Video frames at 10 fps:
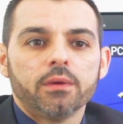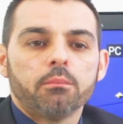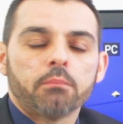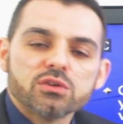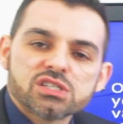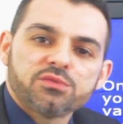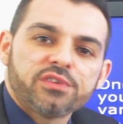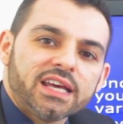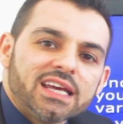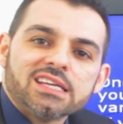most of
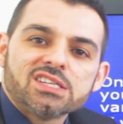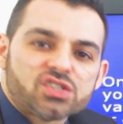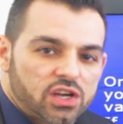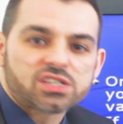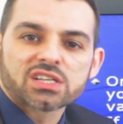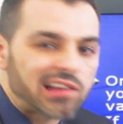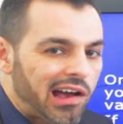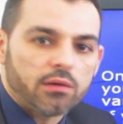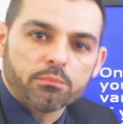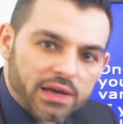it is just
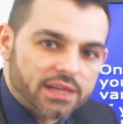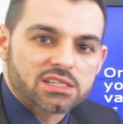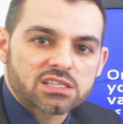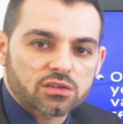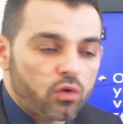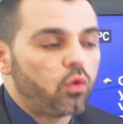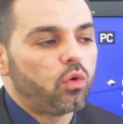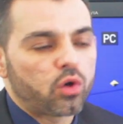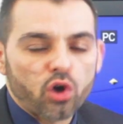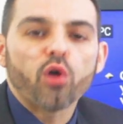cut and paste
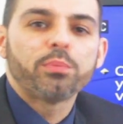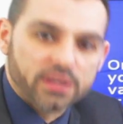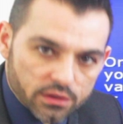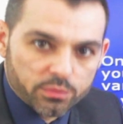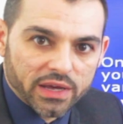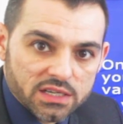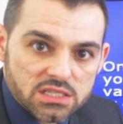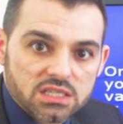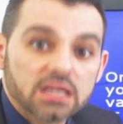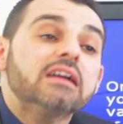or copy and
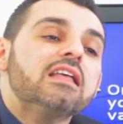paste.